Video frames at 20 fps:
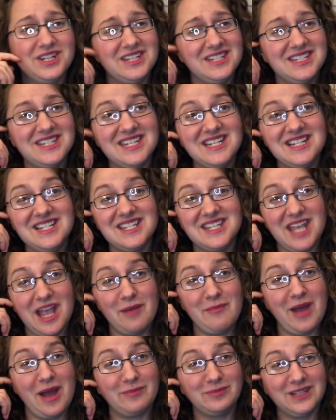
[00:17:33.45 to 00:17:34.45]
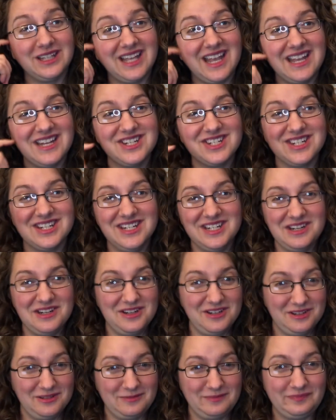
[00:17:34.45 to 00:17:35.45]
TCM
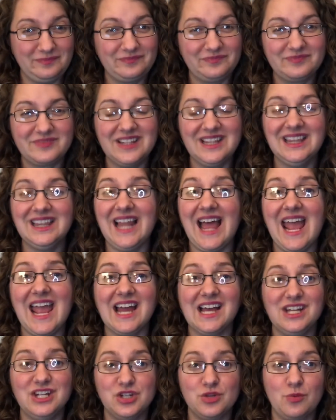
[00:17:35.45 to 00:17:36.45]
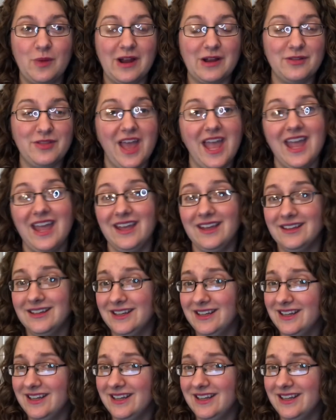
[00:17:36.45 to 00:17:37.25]
application land where they